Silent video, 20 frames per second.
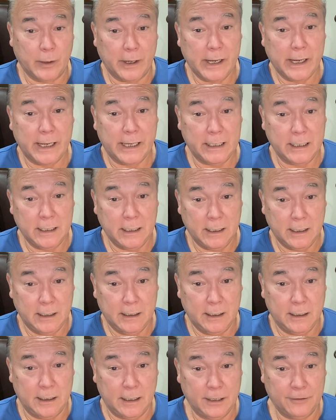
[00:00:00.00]
Which, by the way,
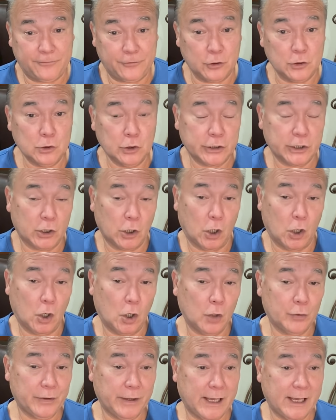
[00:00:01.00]
if you look at
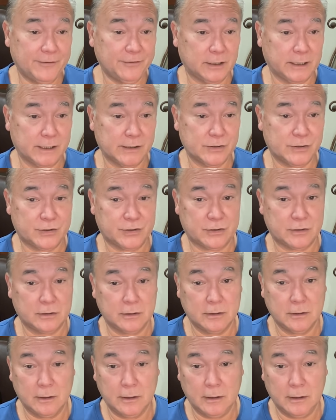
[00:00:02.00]
all the evidence,